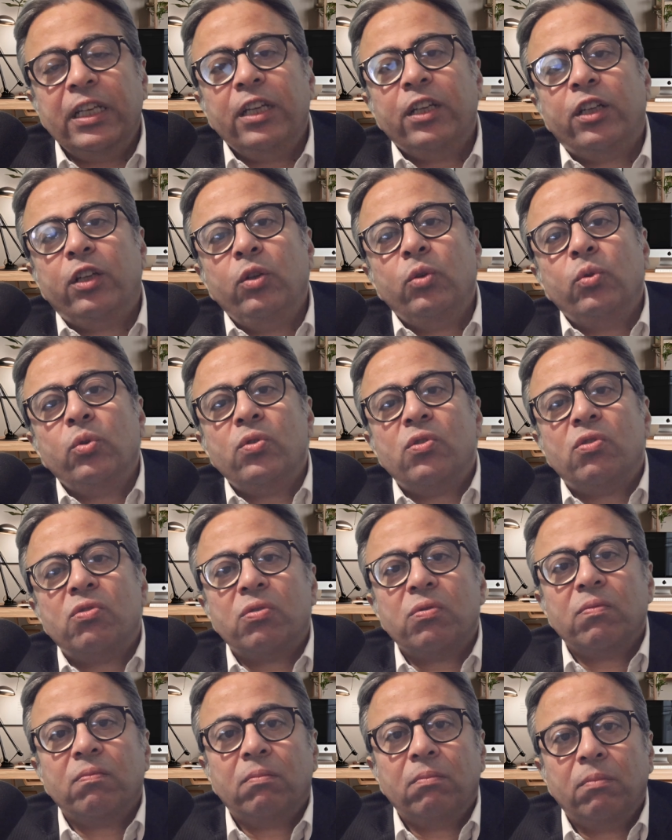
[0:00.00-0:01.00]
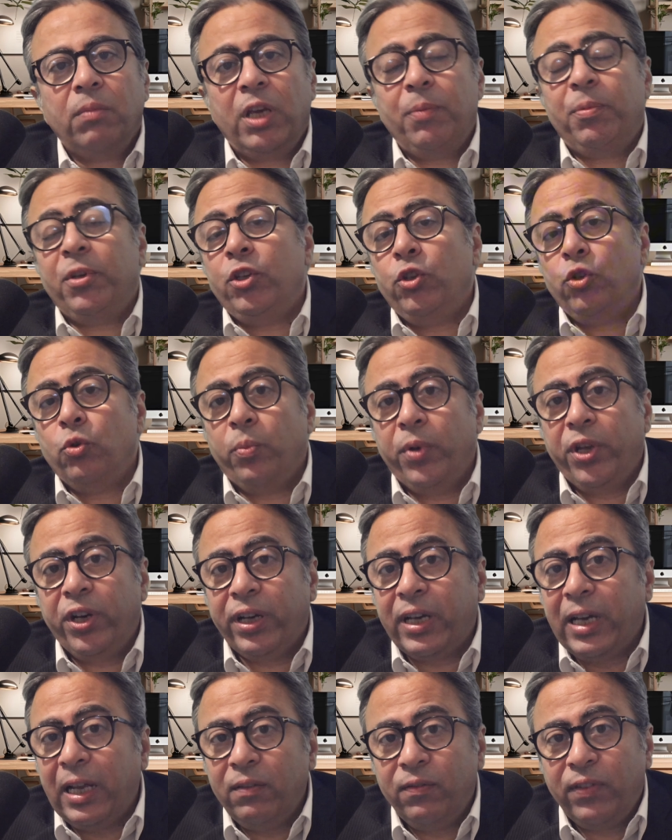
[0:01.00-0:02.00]
includes maybe
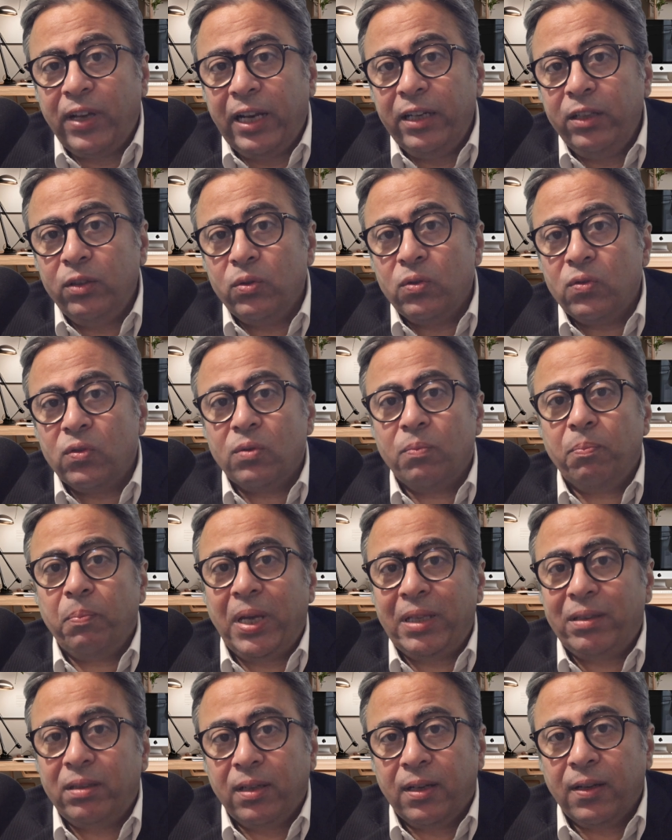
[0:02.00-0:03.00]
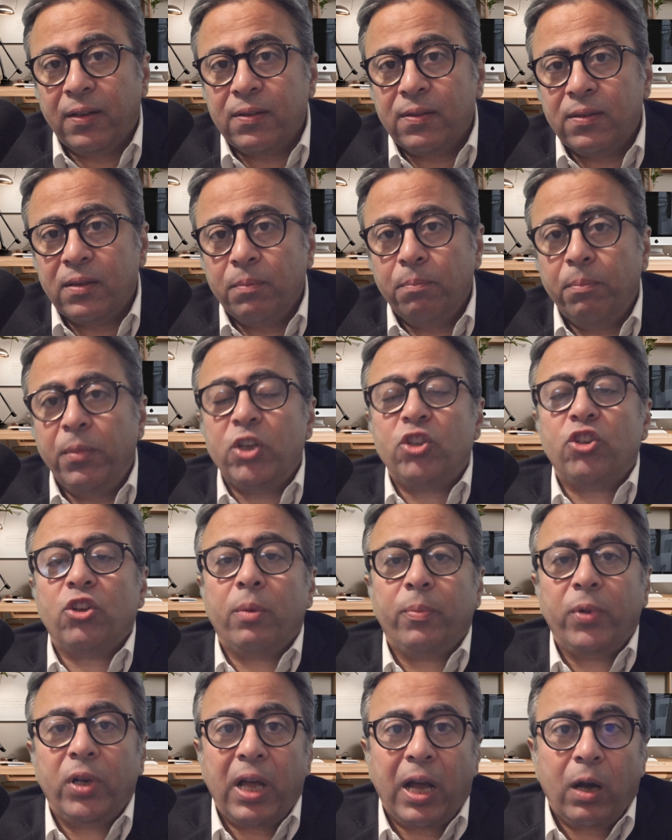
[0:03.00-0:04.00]
numerical values, metrics,
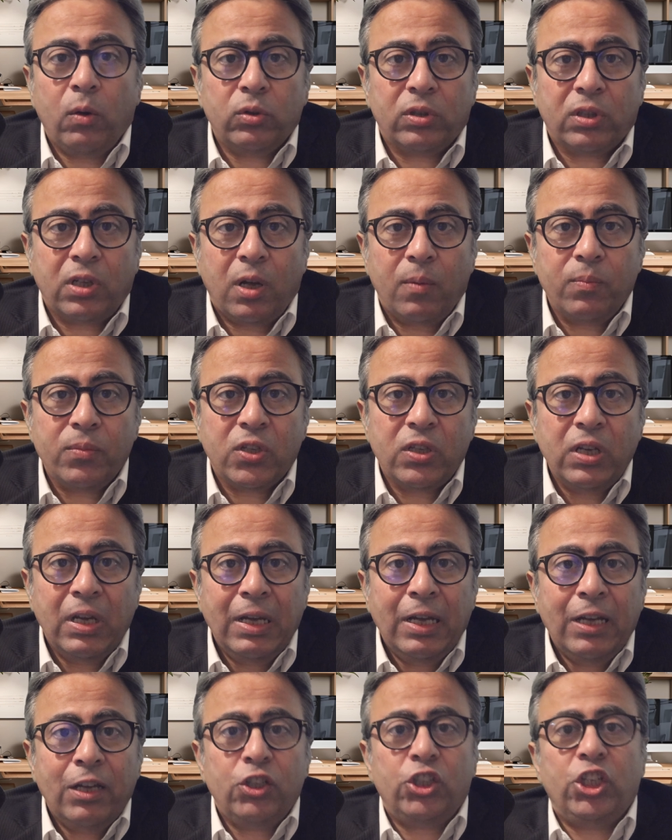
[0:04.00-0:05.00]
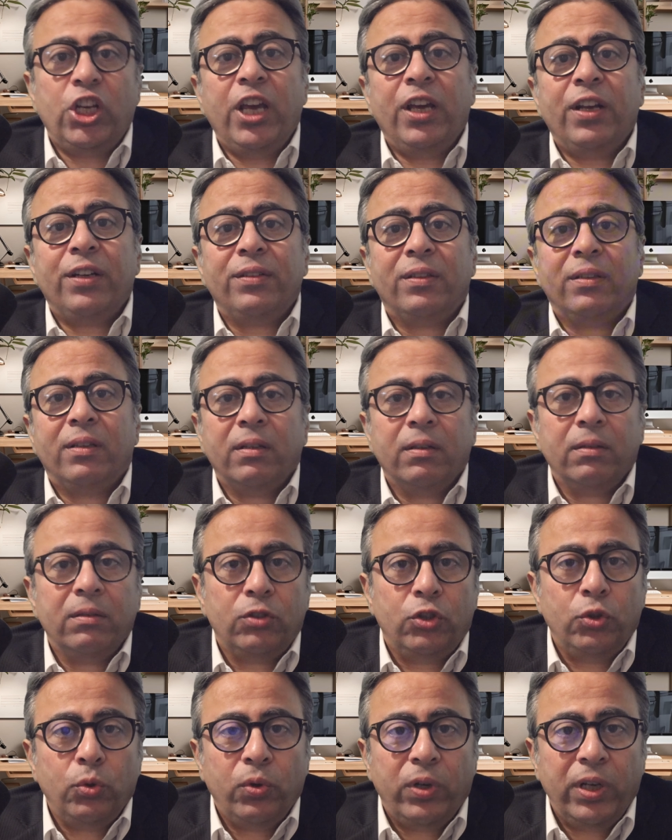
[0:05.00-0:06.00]
measurable outcomes shared
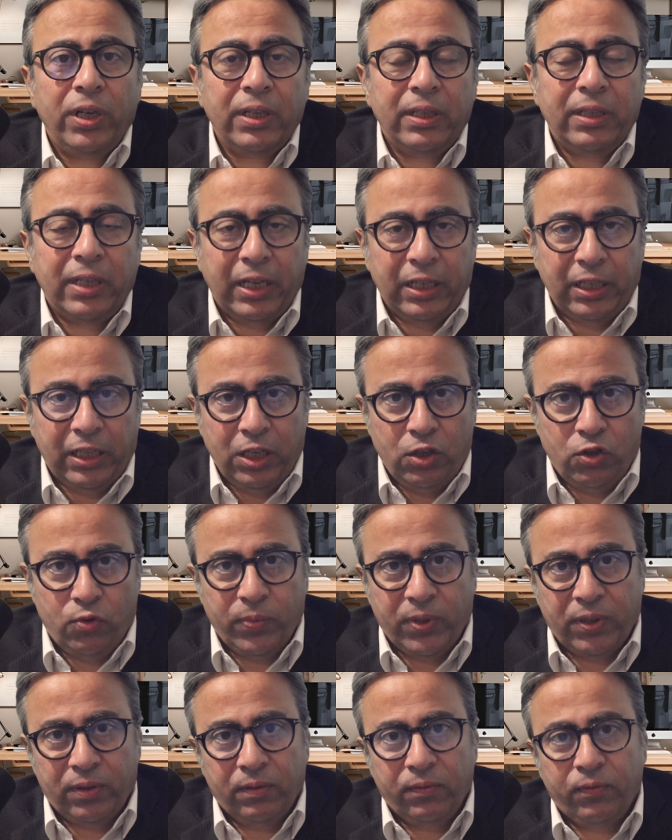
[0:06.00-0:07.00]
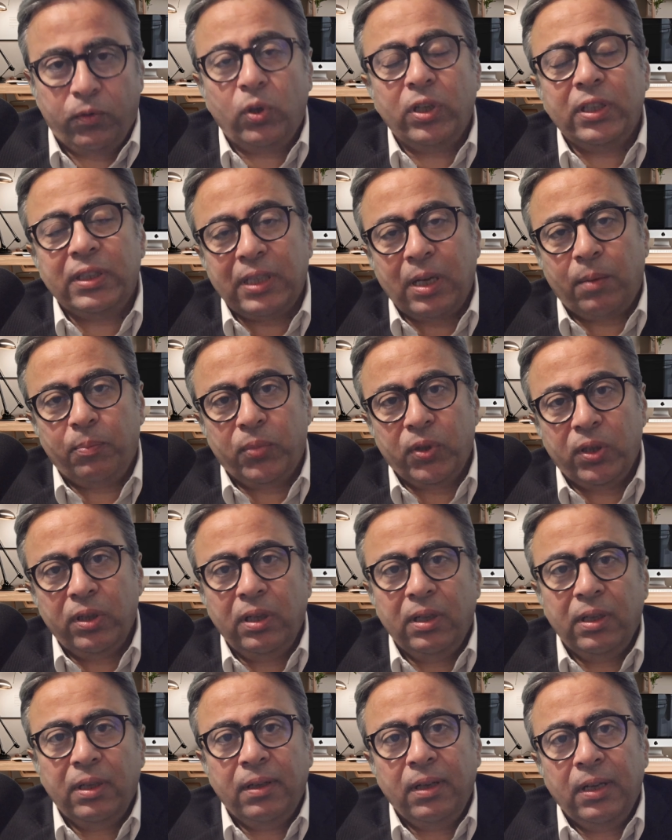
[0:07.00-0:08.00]
during the engagement. For example,
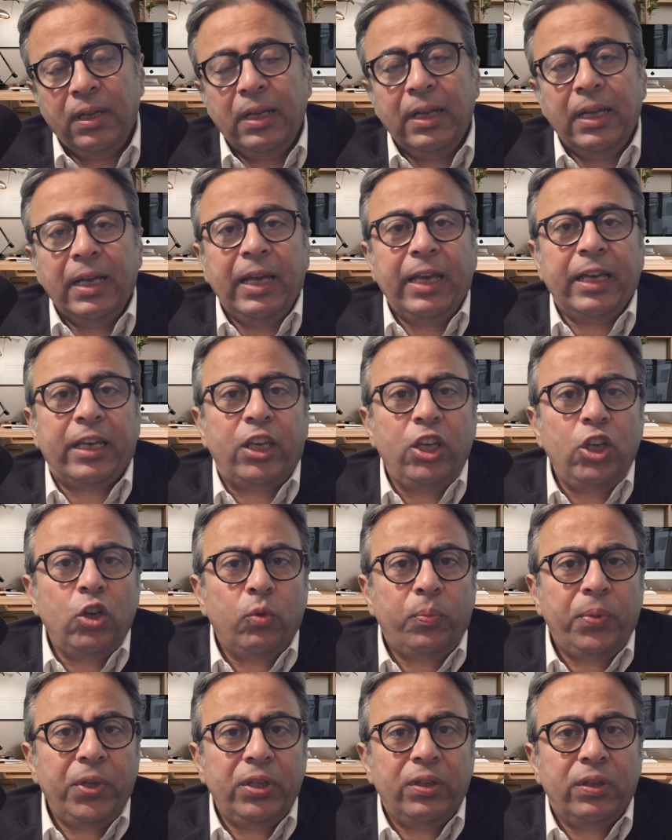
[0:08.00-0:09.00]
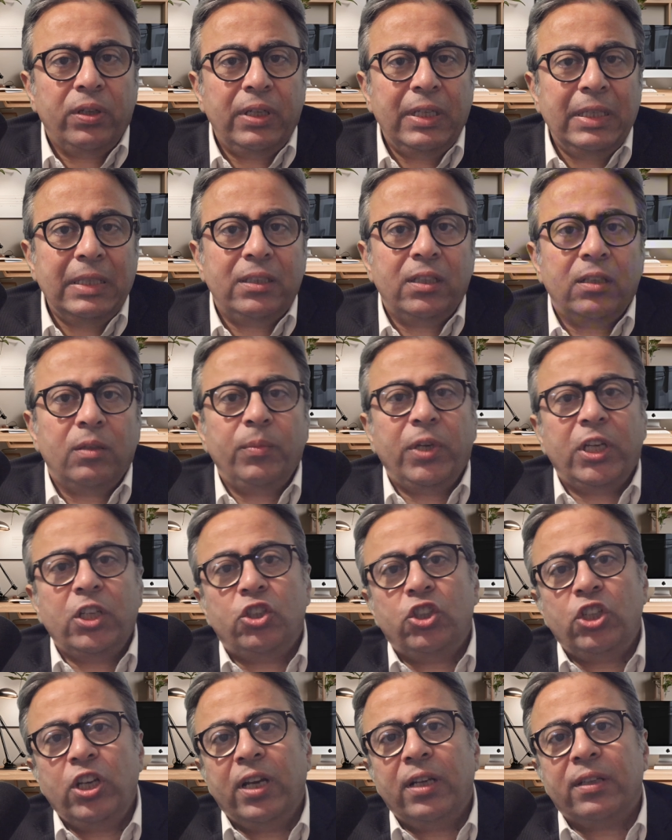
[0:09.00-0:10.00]
a key opinion leader may
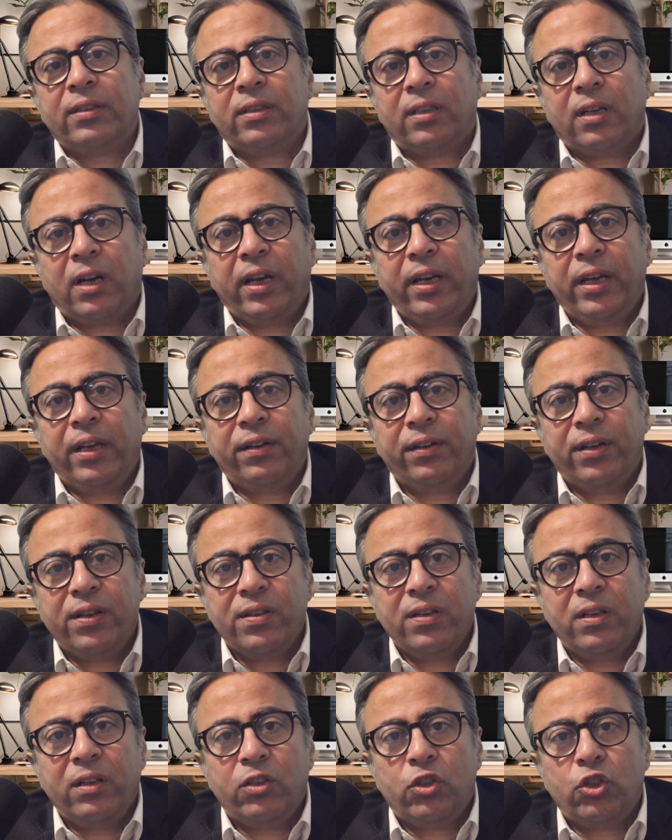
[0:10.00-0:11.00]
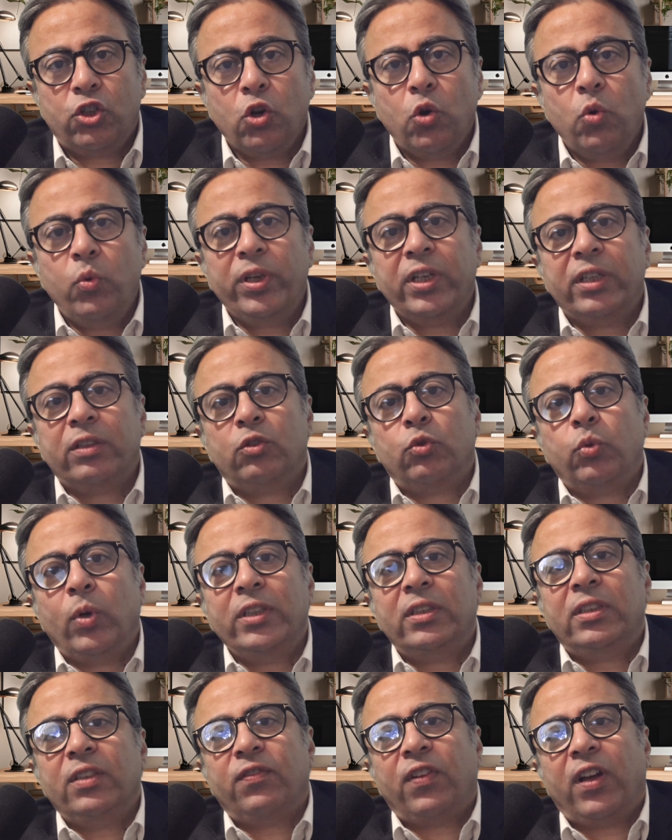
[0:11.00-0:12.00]
share trial results showing
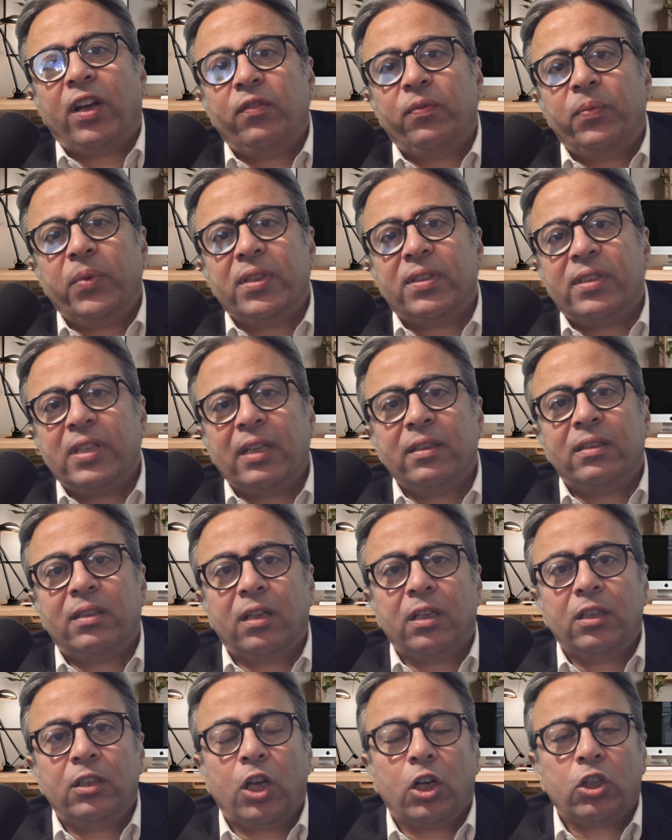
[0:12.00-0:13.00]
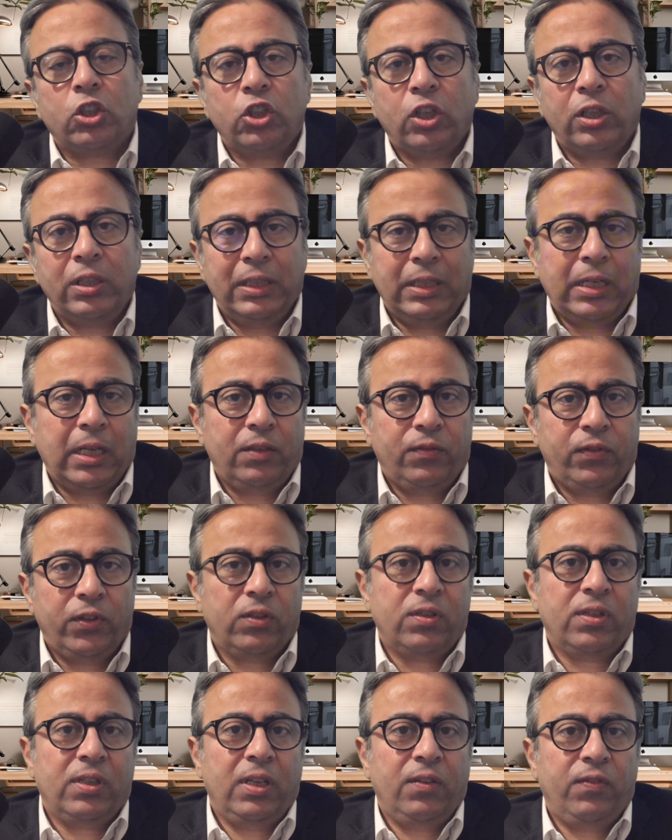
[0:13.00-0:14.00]
25% reduction in
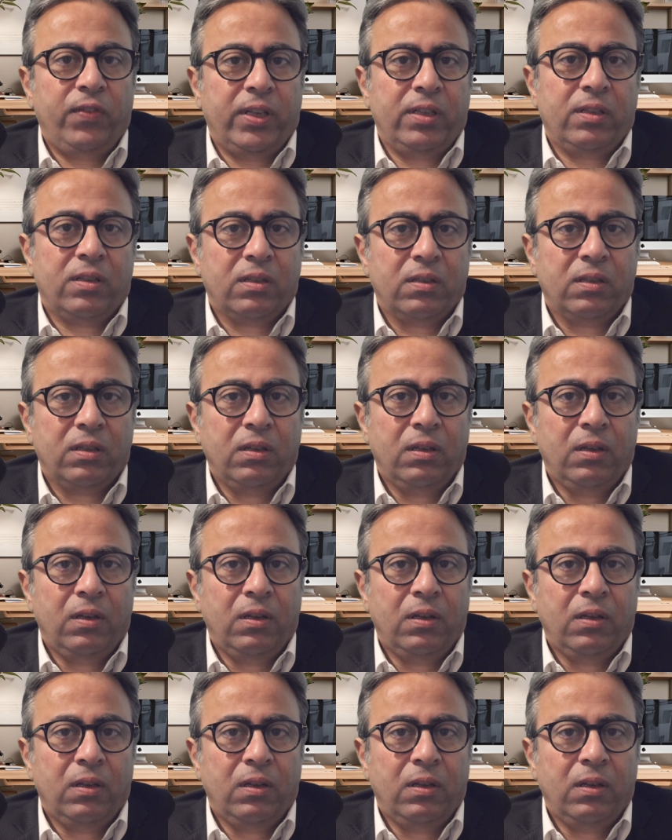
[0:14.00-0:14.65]
adverse events,